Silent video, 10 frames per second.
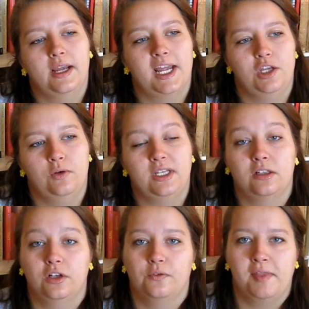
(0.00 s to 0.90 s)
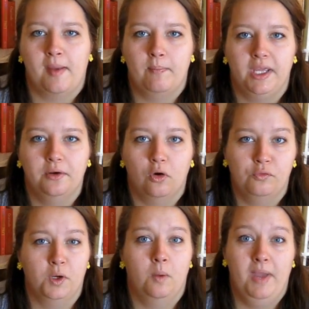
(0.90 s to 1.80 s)
and you need to look for that big
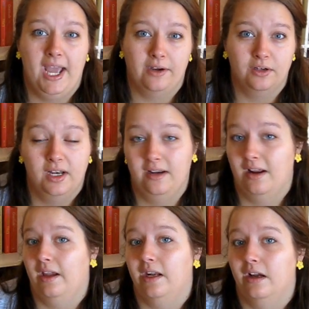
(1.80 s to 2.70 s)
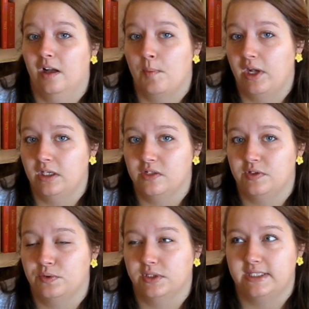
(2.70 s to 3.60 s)
overall pattern and get hung up on
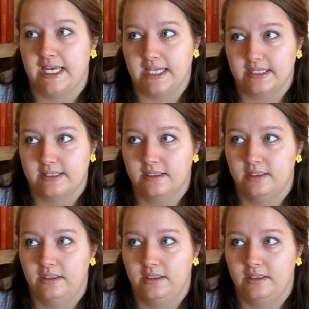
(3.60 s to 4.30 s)
individual days.